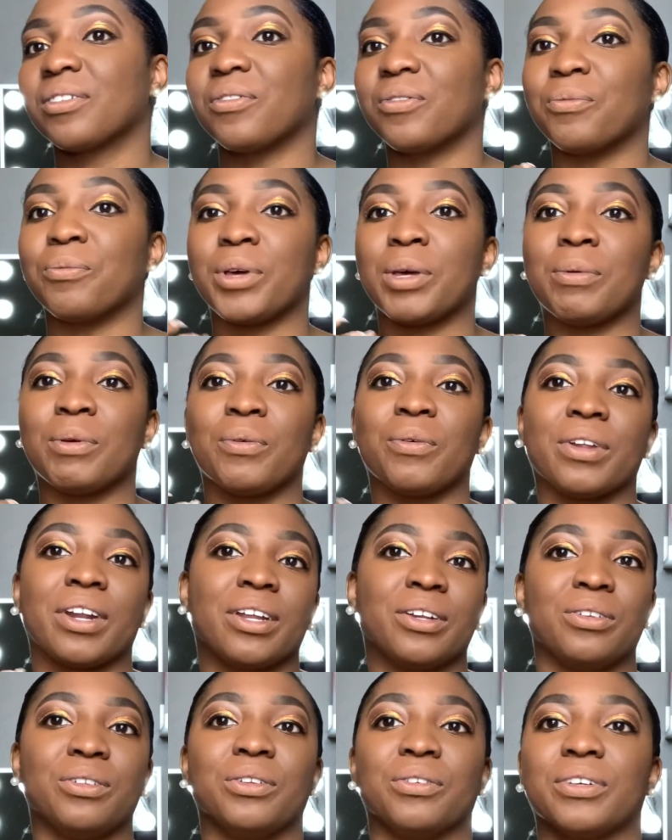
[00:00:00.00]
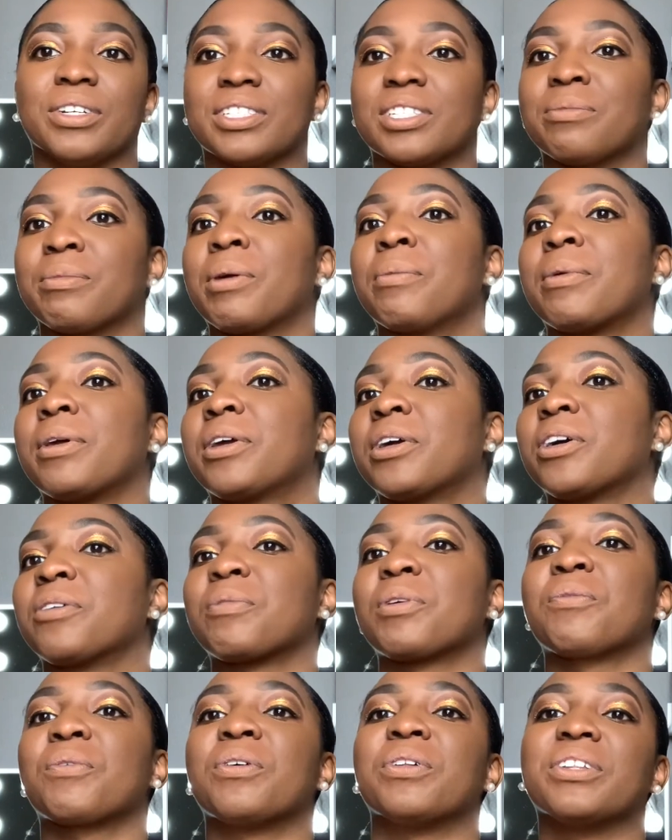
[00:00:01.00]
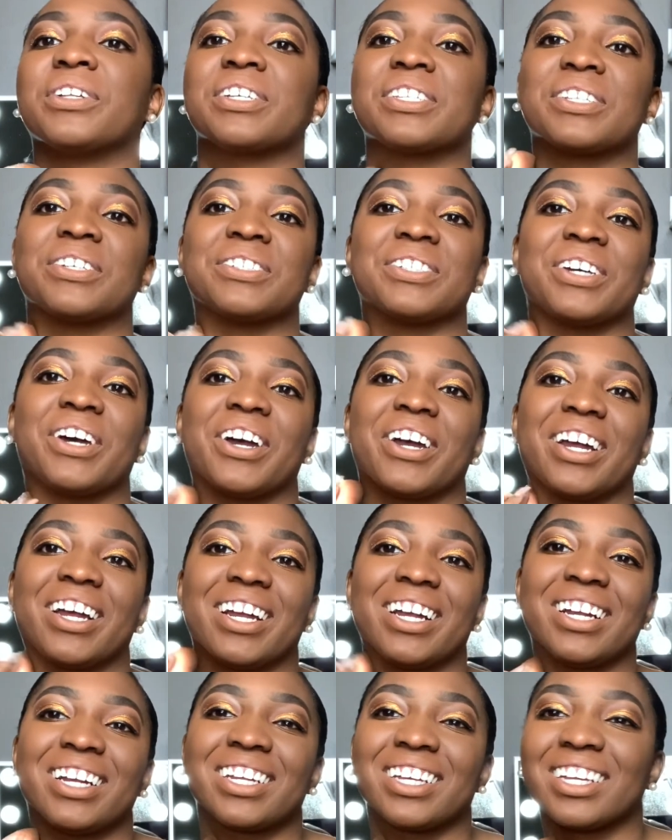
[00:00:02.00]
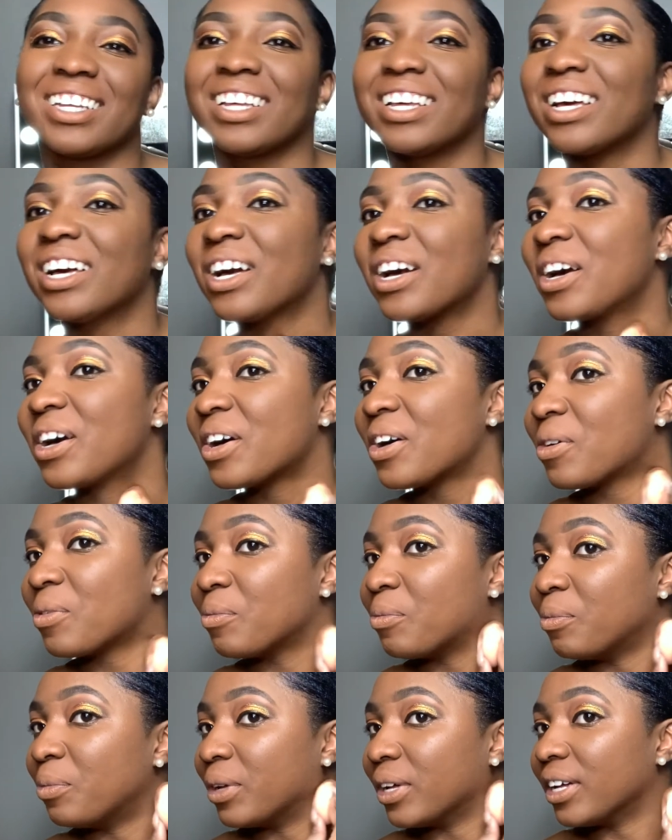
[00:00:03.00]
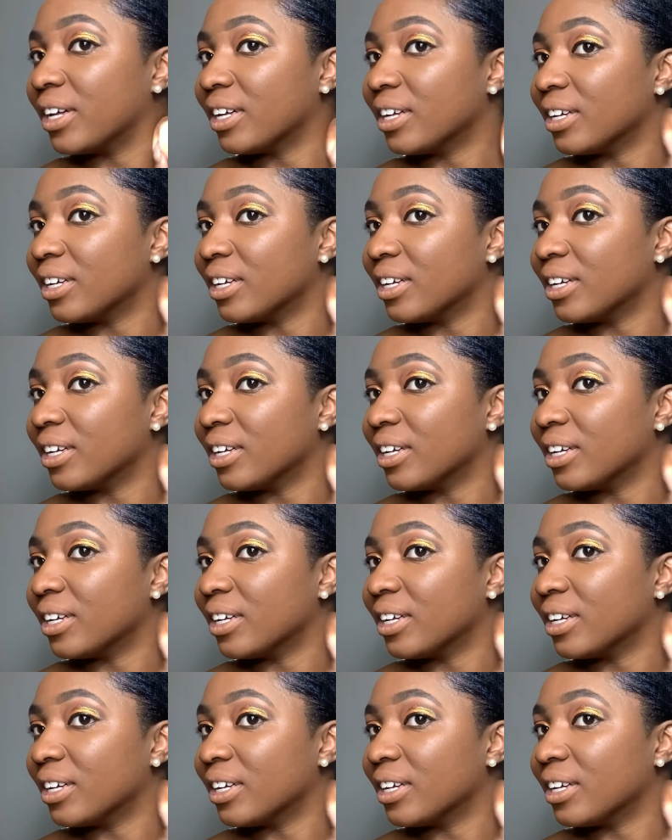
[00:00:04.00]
maybe when I do the rest of my makeup it won't look so dark. But